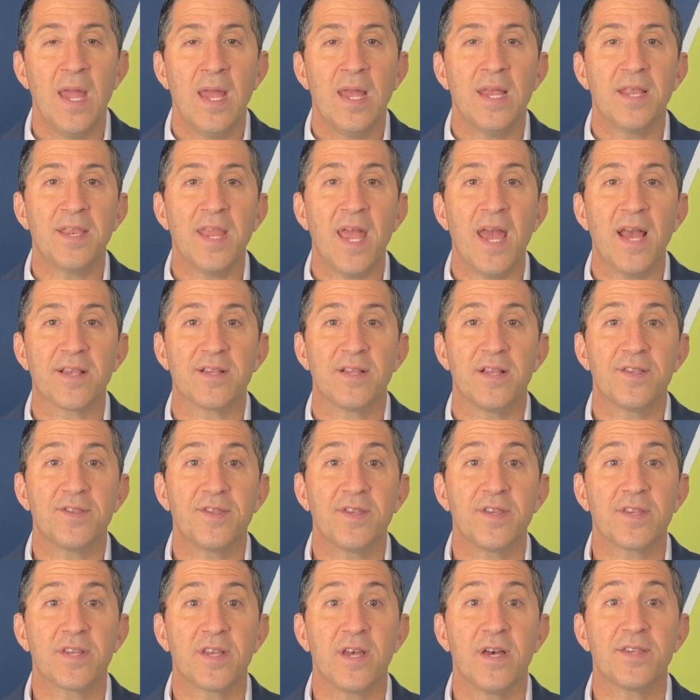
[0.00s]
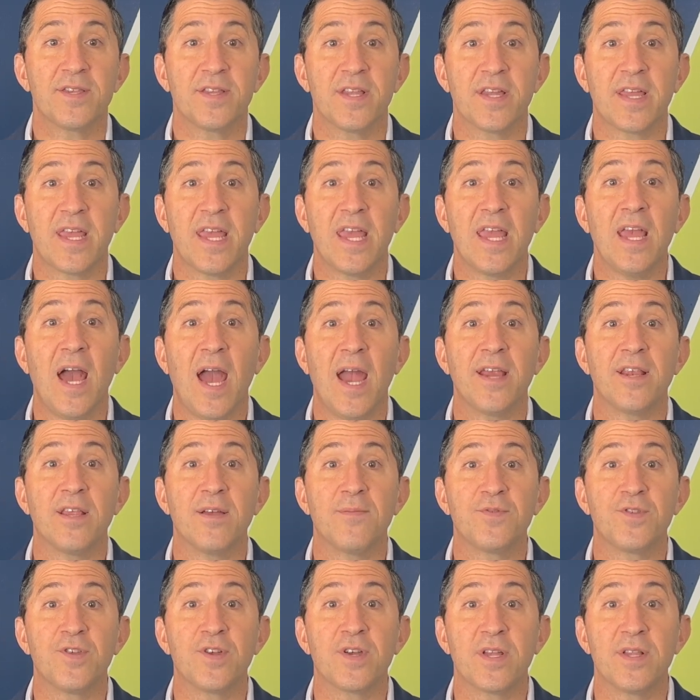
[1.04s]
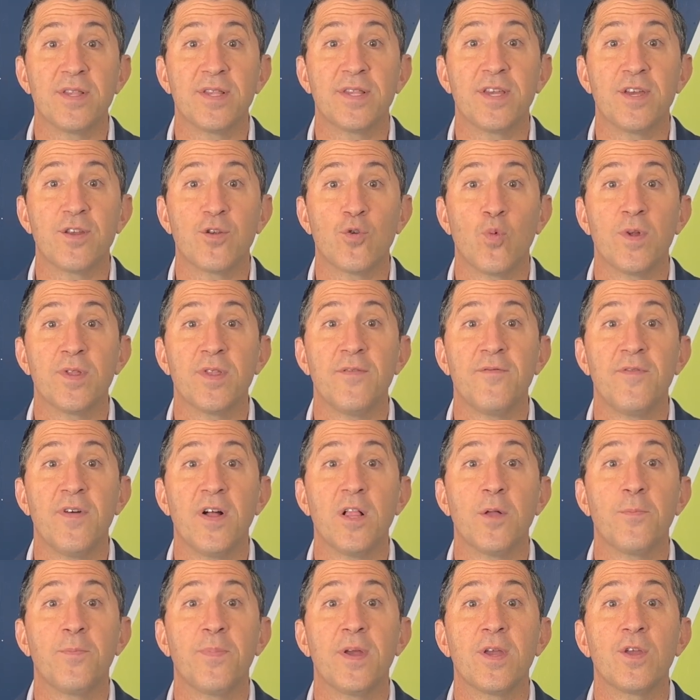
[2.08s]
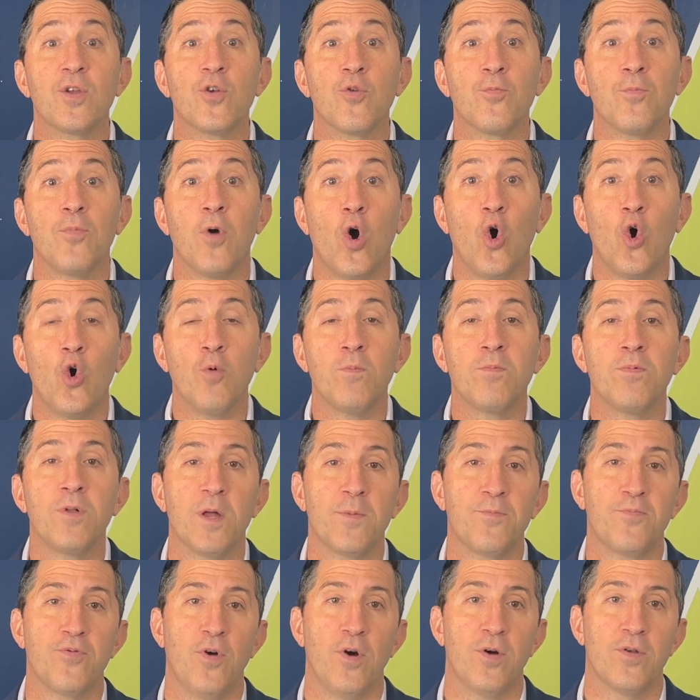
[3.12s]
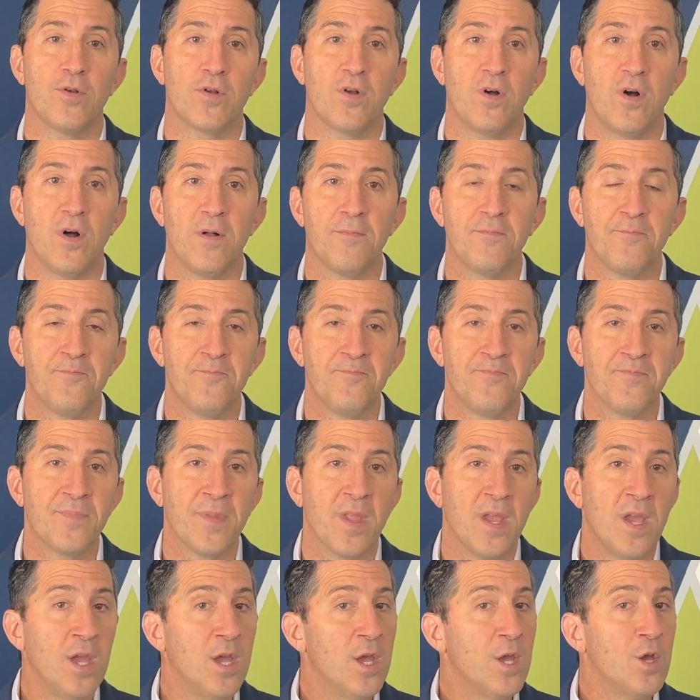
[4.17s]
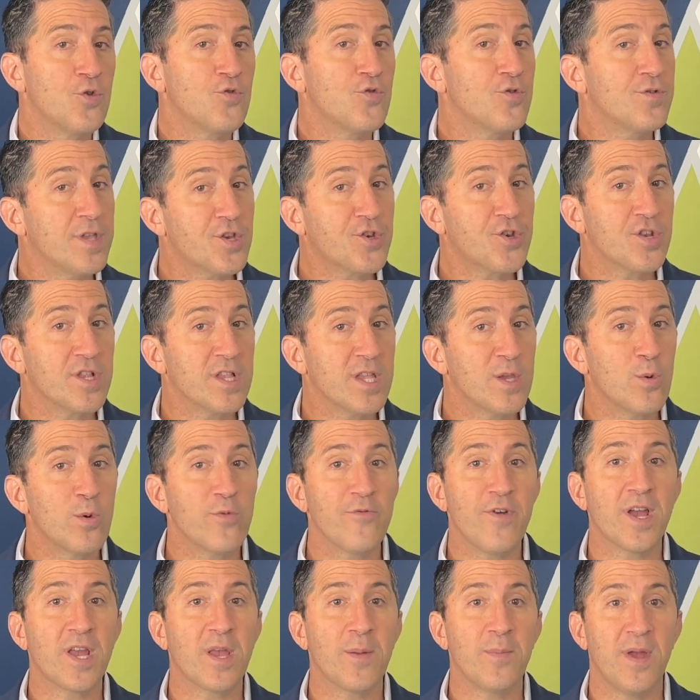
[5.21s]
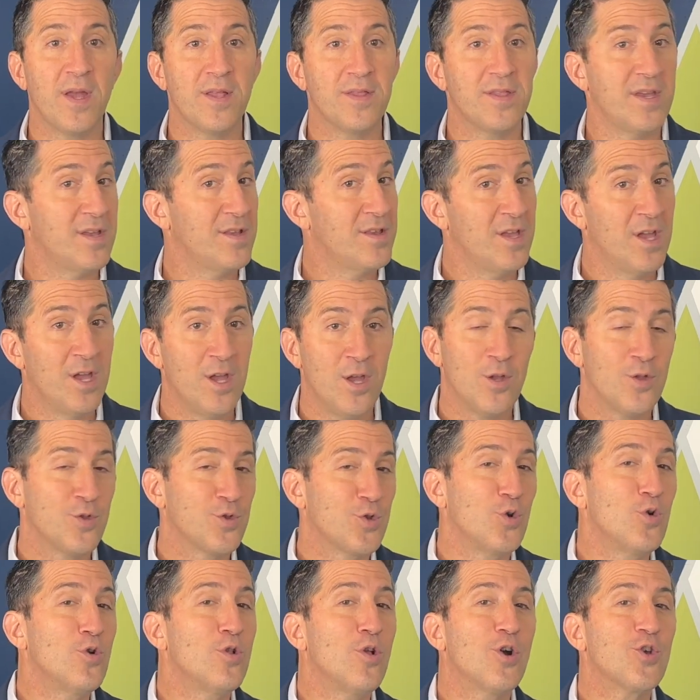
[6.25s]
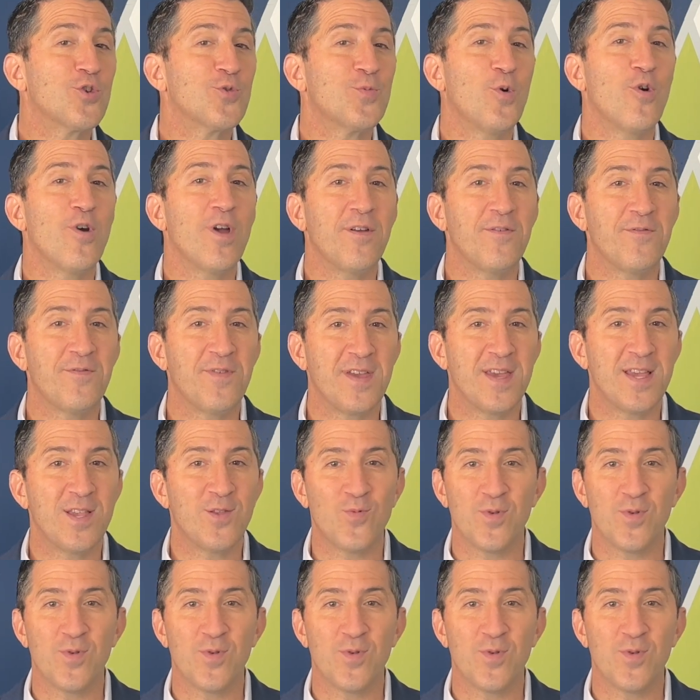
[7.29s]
Next, let's discuss the key items to consider when developing your whole blood protocol. Traditionally, we recommended 2 large bore IVs